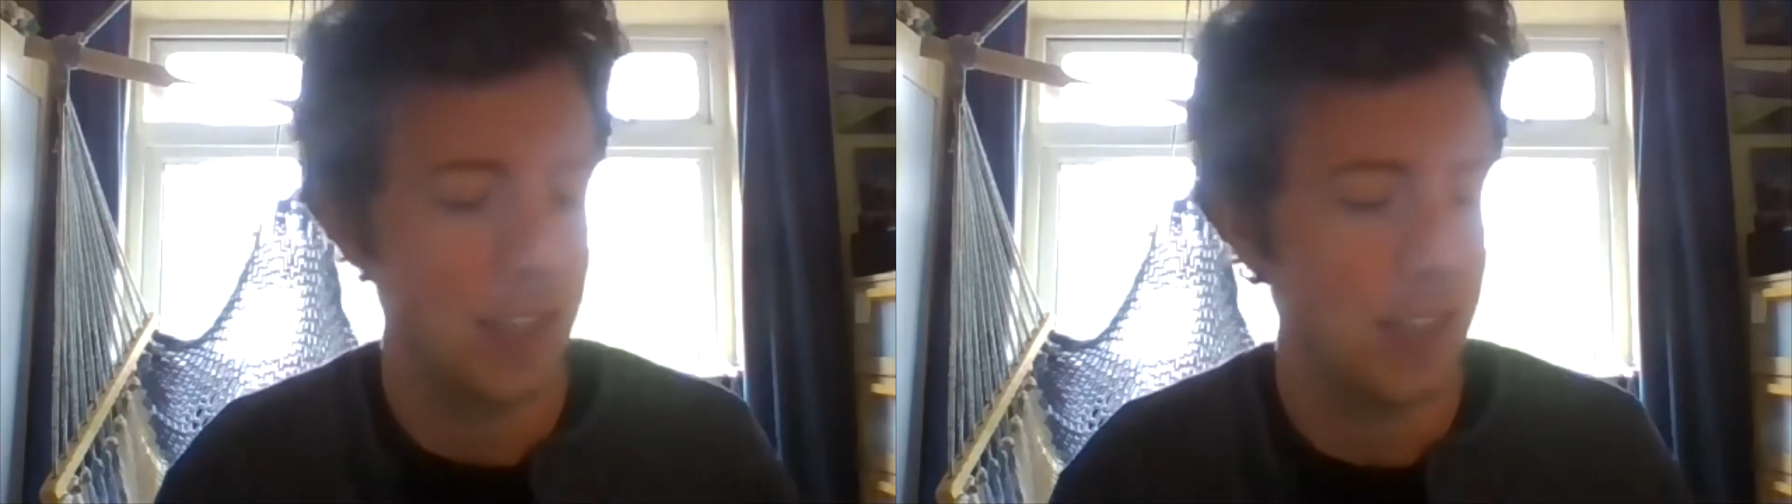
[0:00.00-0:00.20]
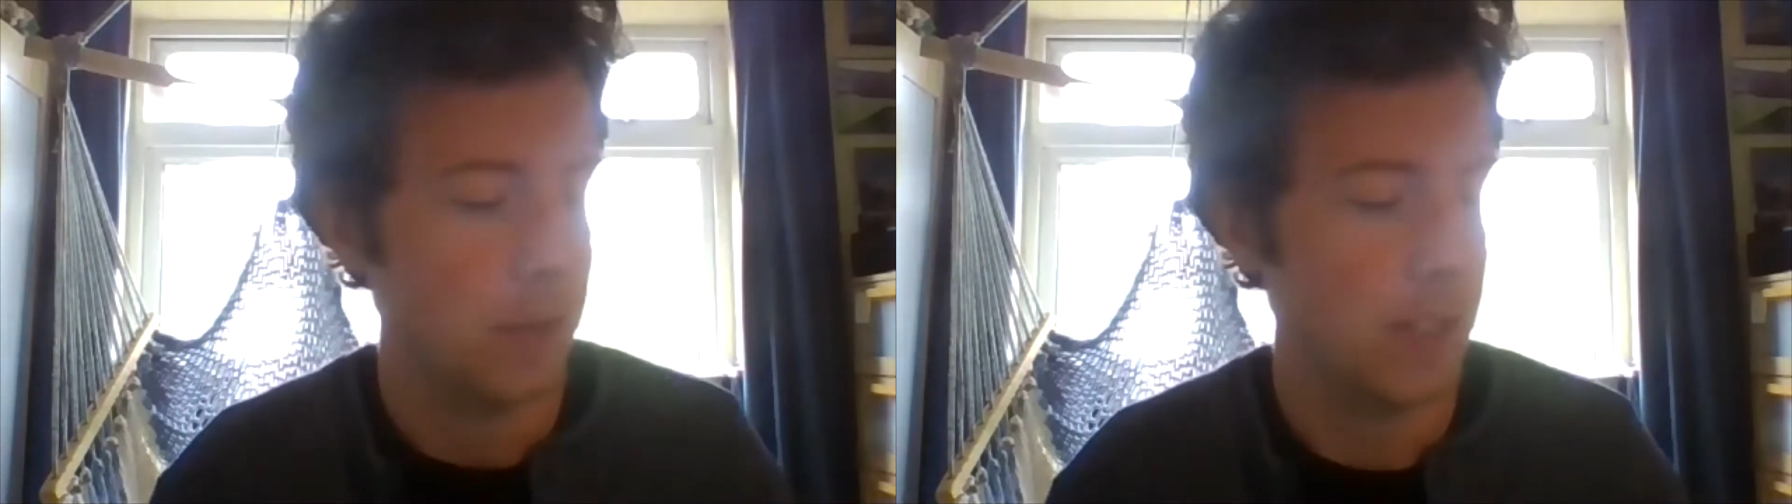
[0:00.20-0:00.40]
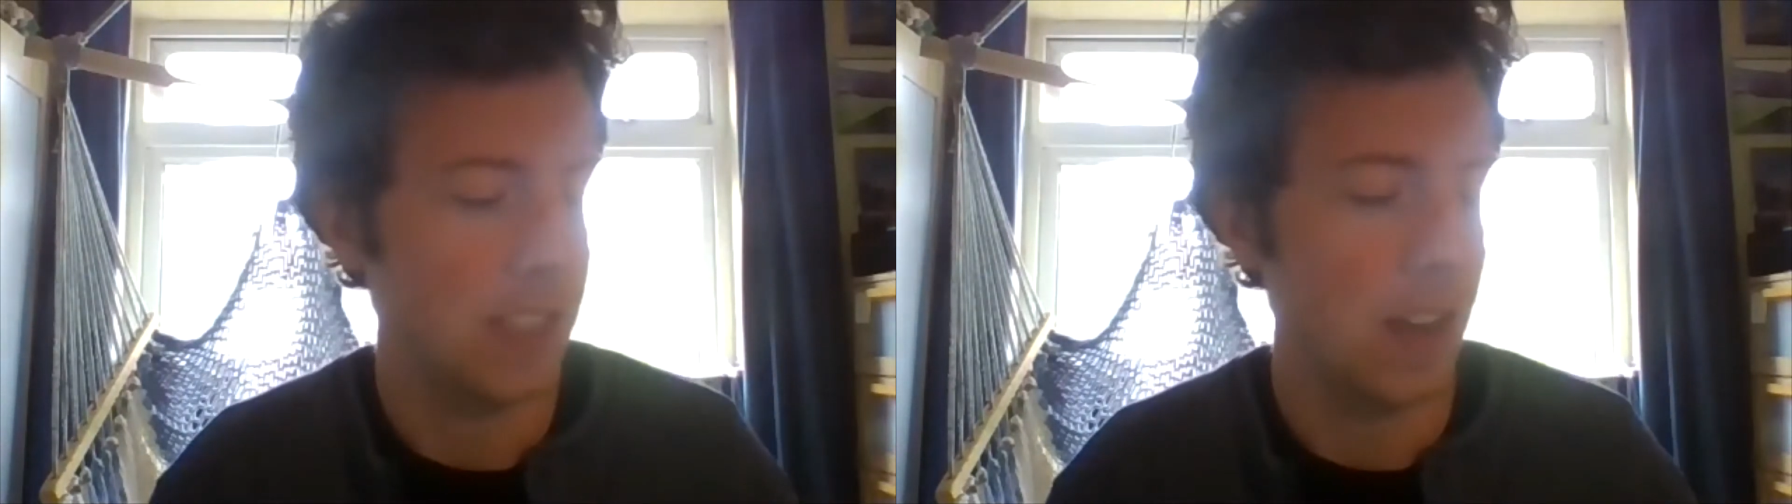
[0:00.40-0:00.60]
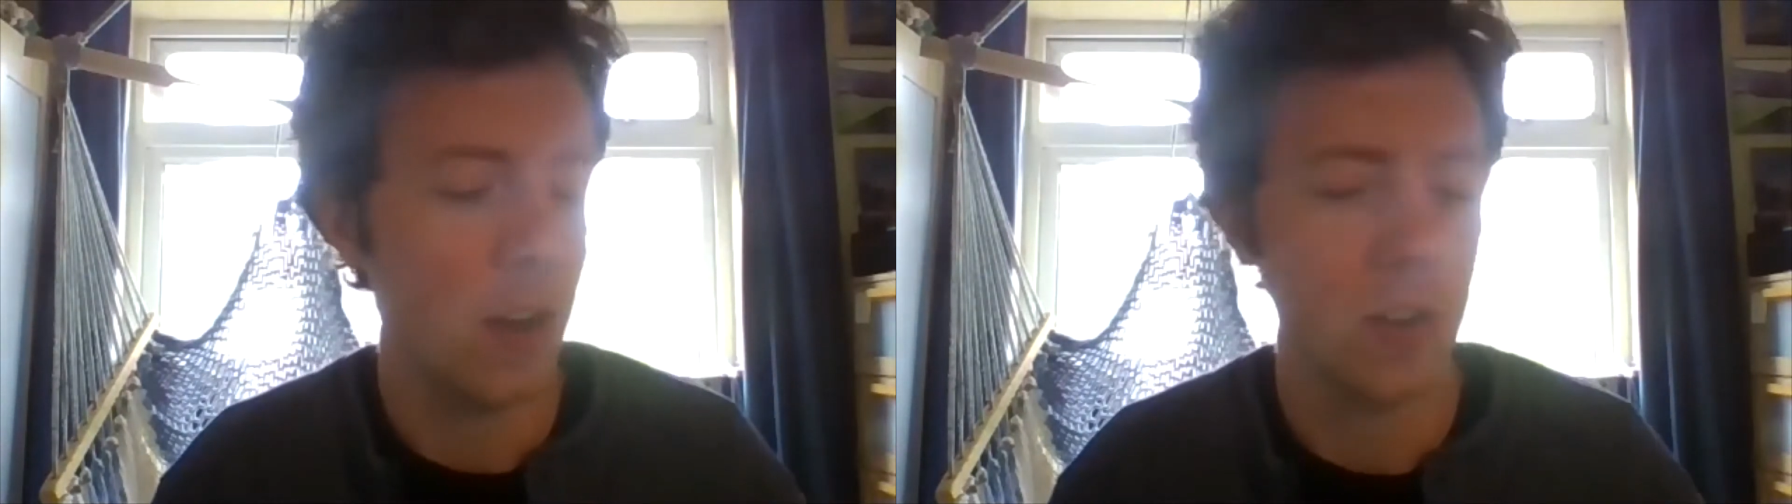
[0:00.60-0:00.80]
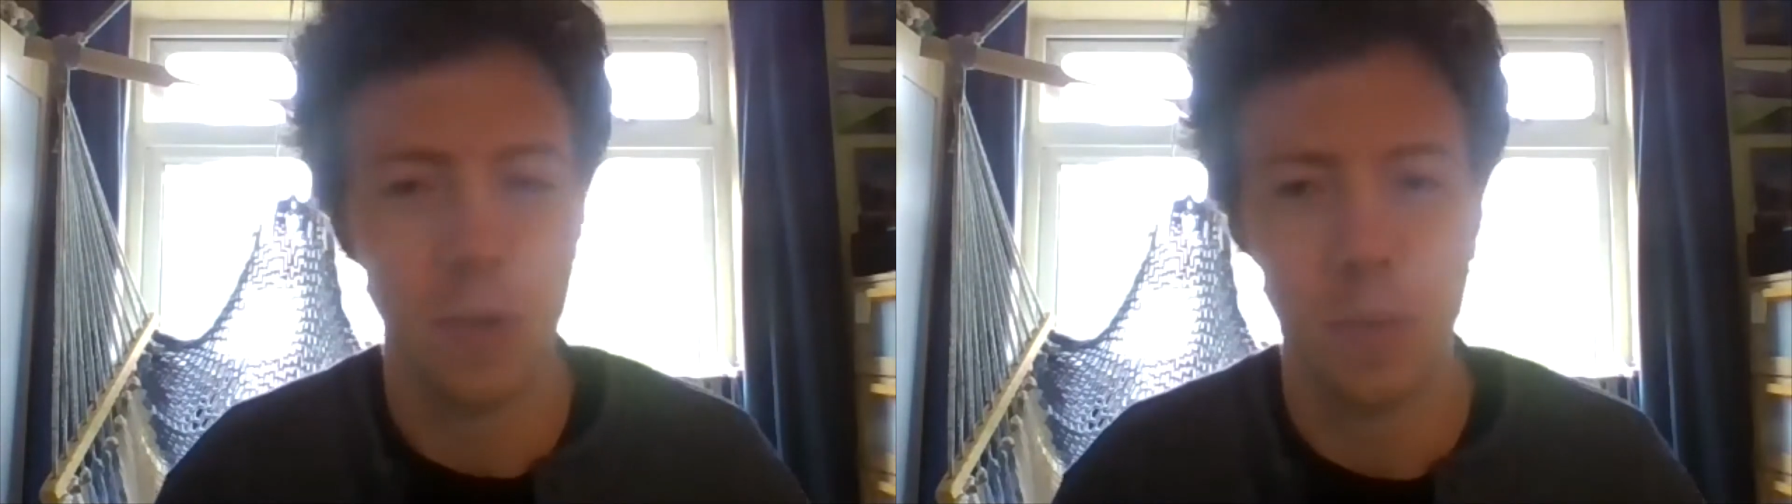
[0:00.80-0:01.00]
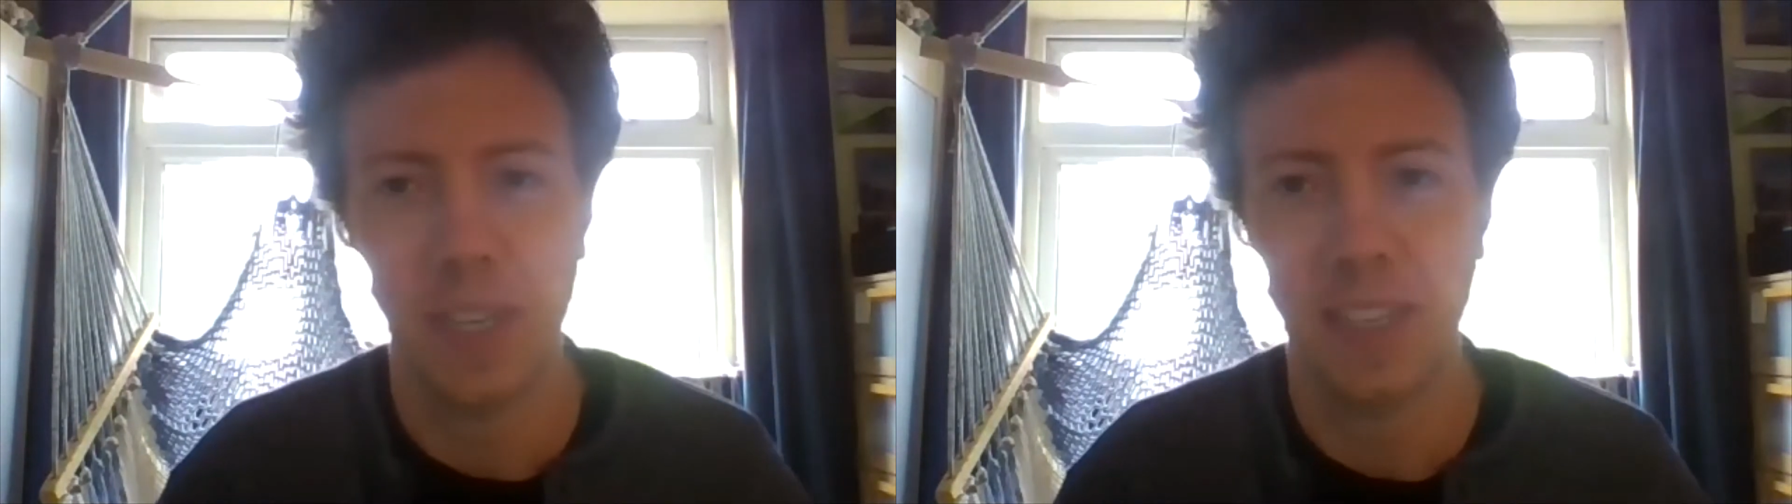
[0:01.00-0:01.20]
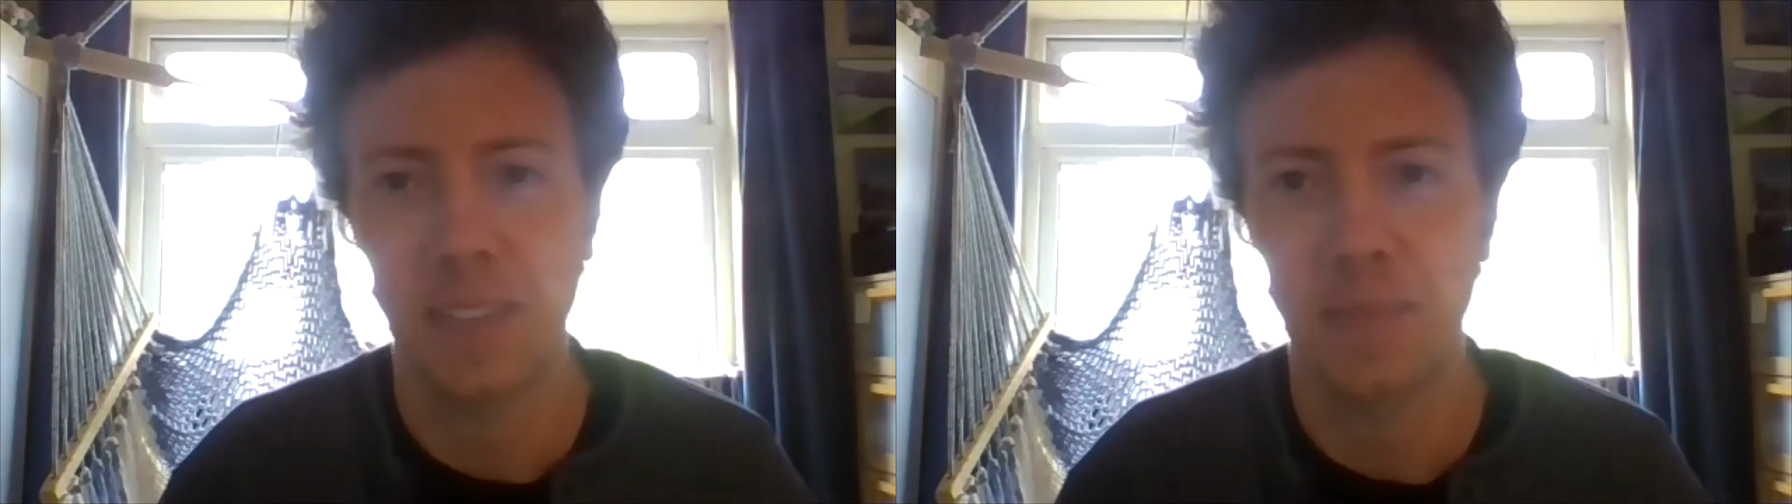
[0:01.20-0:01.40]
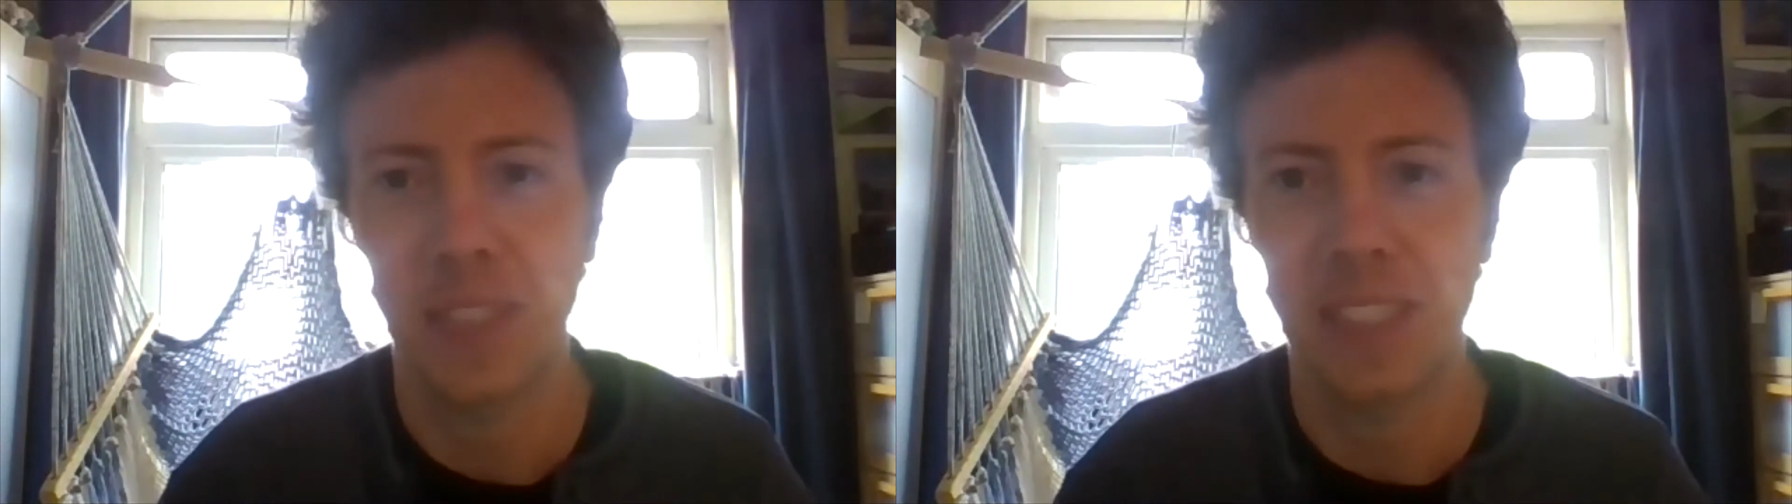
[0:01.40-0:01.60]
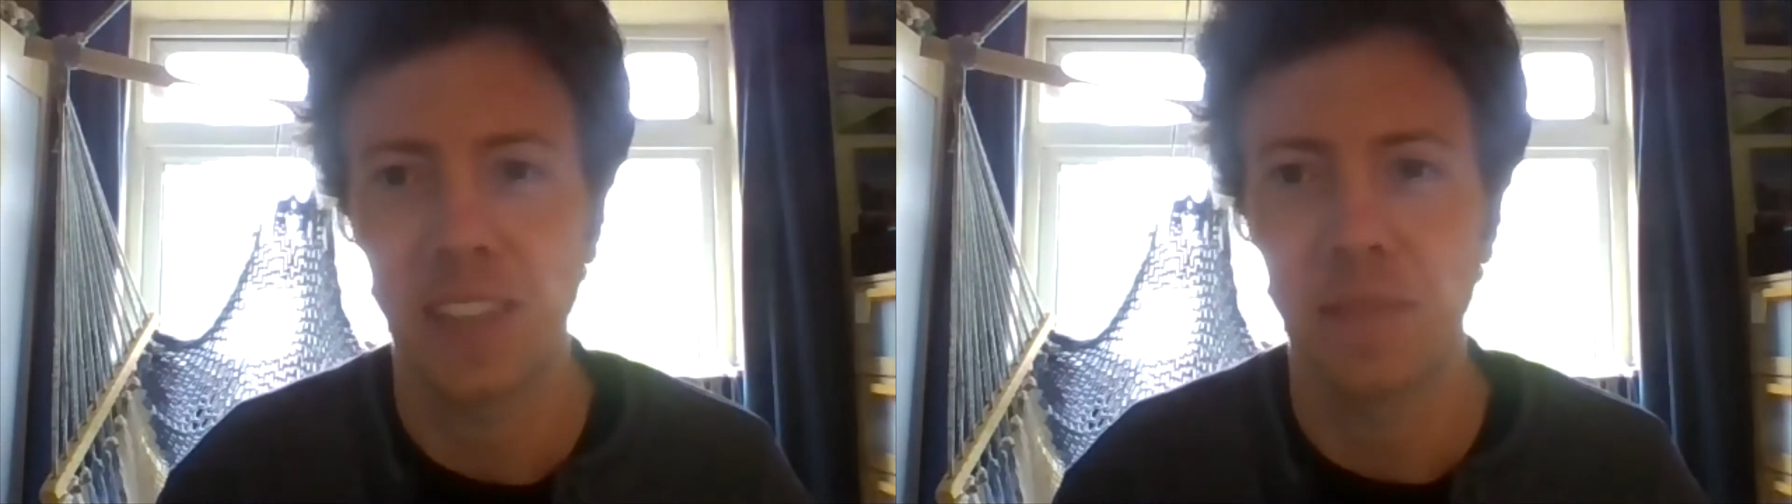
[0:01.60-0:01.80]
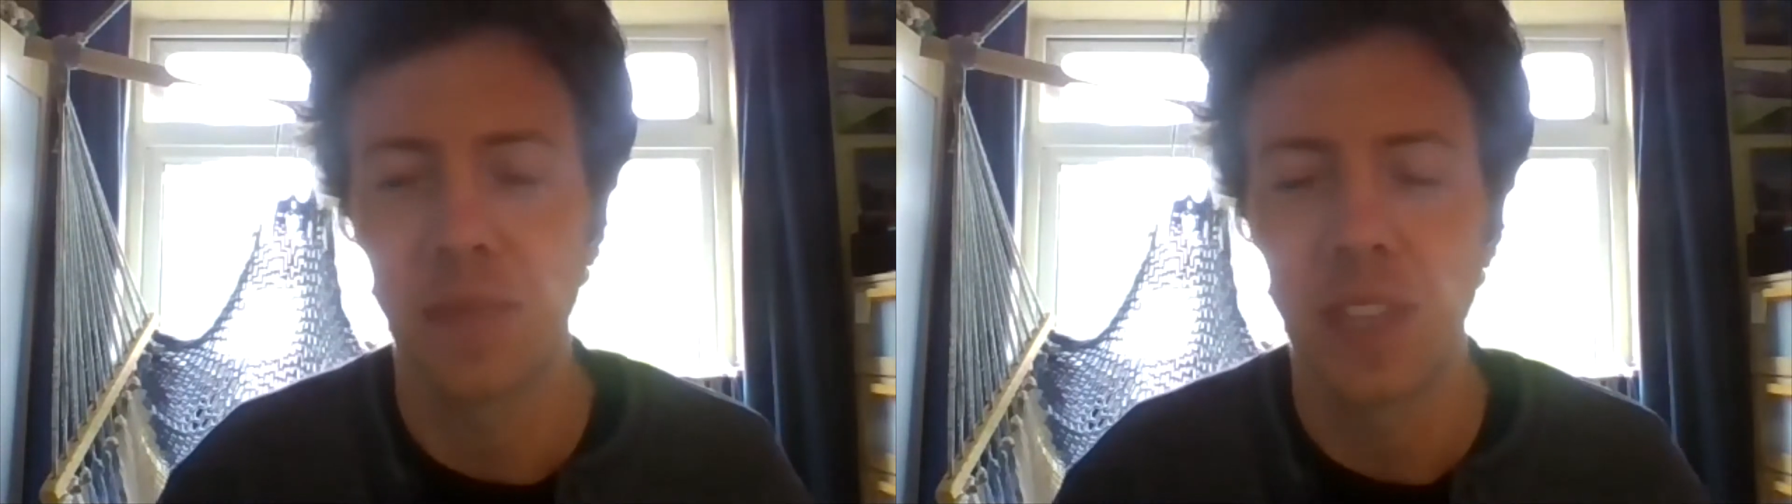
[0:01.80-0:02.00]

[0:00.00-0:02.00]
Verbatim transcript: which is a hard topic, isn't it?